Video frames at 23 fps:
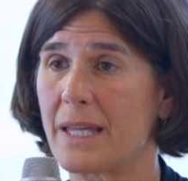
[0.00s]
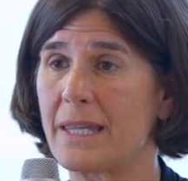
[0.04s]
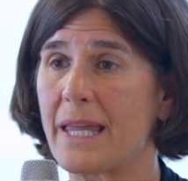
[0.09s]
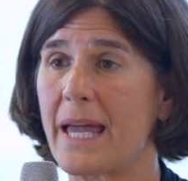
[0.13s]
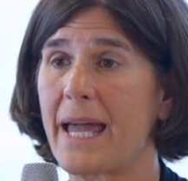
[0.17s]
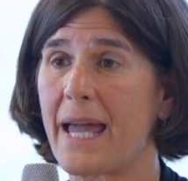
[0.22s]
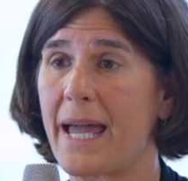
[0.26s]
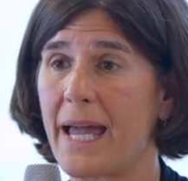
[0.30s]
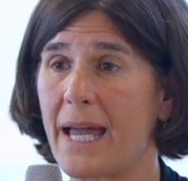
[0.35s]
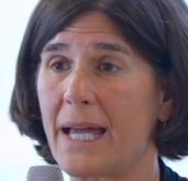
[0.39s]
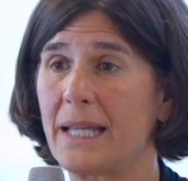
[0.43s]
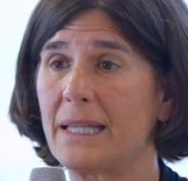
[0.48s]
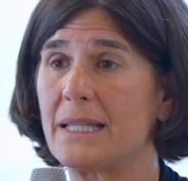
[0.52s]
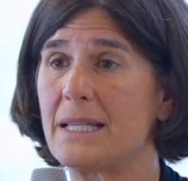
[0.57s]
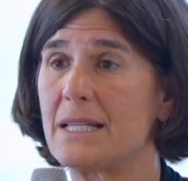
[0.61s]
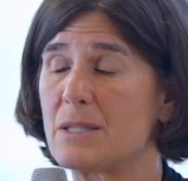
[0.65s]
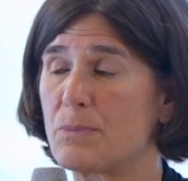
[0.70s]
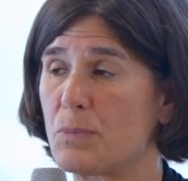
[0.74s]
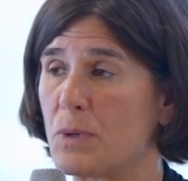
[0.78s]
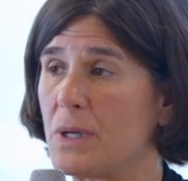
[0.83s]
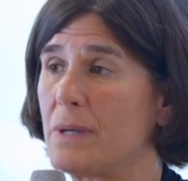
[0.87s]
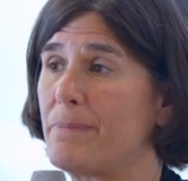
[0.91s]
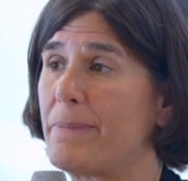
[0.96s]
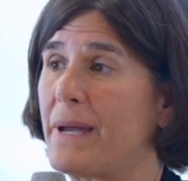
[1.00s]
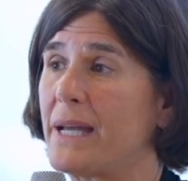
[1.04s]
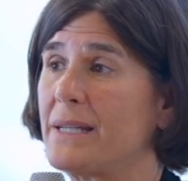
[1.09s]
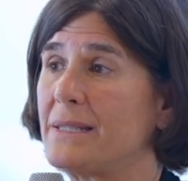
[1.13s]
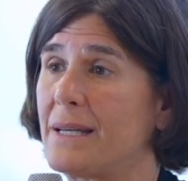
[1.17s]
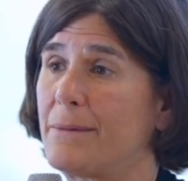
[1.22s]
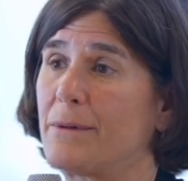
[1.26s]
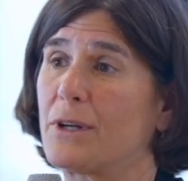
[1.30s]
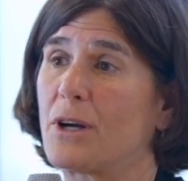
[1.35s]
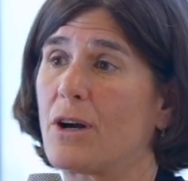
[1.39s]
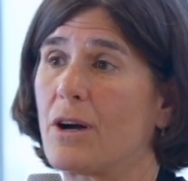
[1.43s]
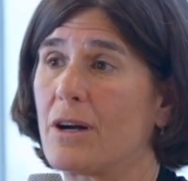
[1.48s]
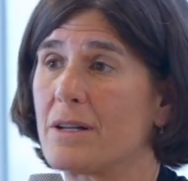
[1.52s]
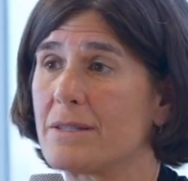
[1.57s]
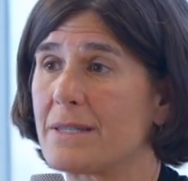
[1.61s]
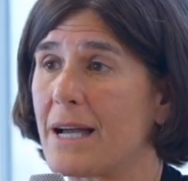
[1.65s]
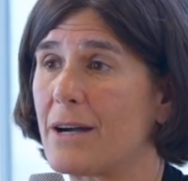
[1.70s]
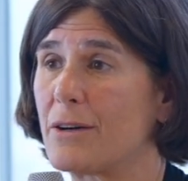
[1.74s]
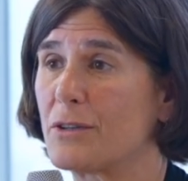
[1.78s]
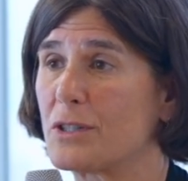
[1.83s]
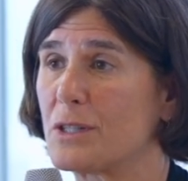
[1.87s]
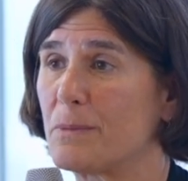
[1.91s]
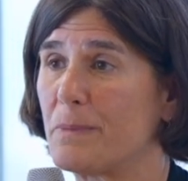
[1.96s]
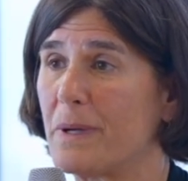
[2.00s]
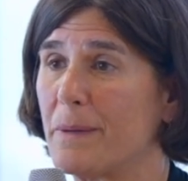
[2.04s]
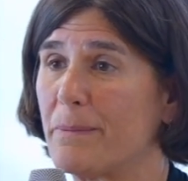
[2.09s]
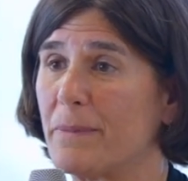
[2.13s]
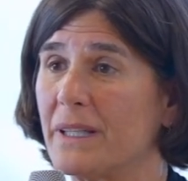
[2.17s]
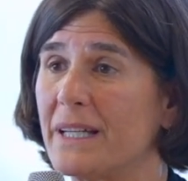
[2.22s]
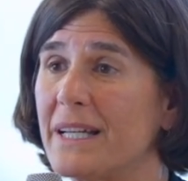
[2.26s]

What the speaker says: and they hand these prepaid debit cards out to people.